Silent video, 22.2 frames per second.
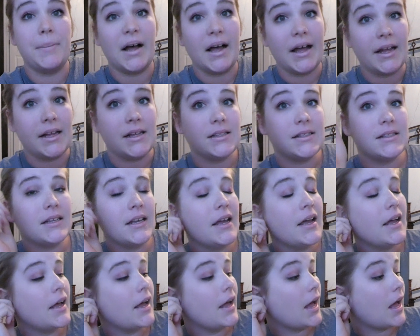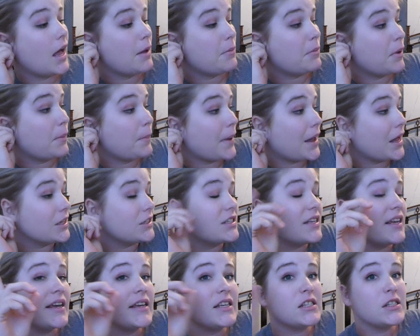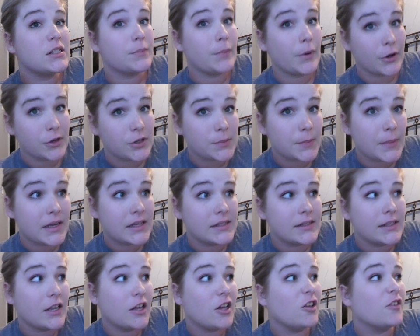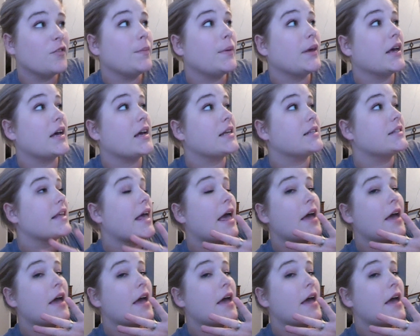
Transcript: But I'm about to expose myself because